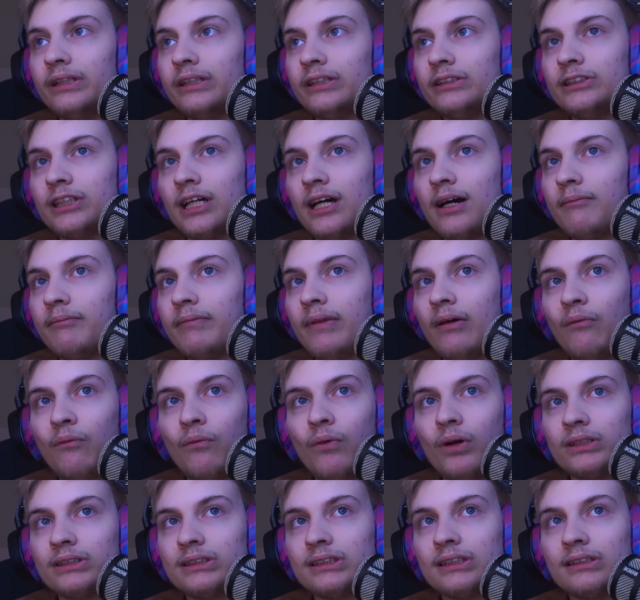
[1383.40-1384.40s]
a job that
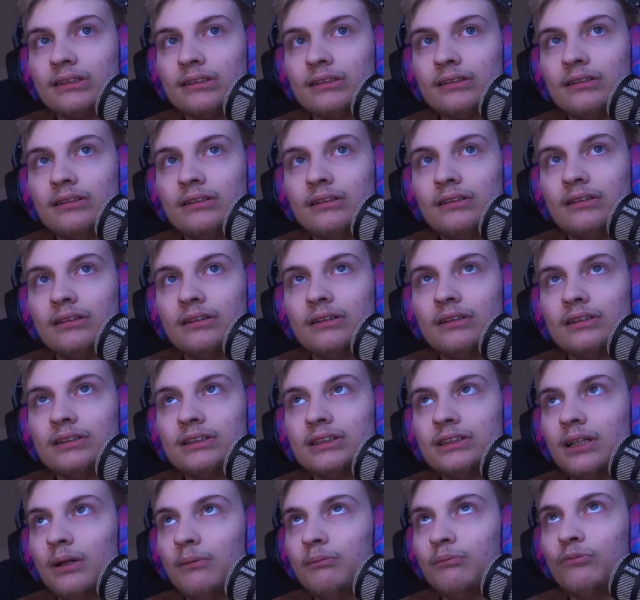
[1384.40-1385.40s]
wasn't
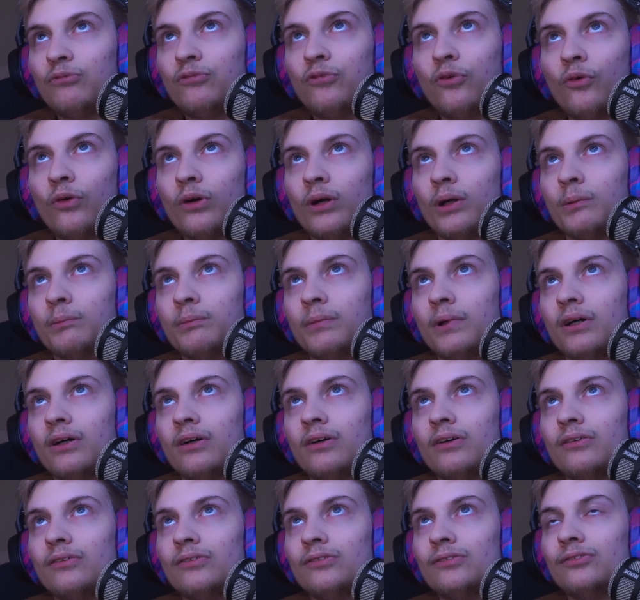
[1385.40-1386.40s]
some form
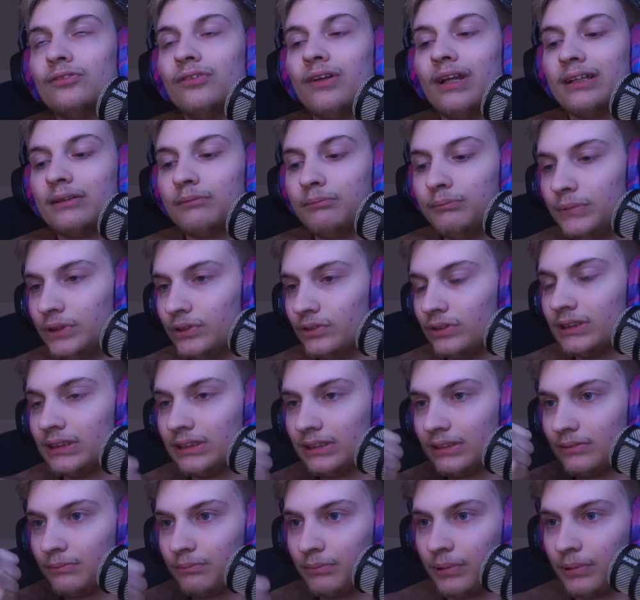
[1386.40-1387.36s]
of like music,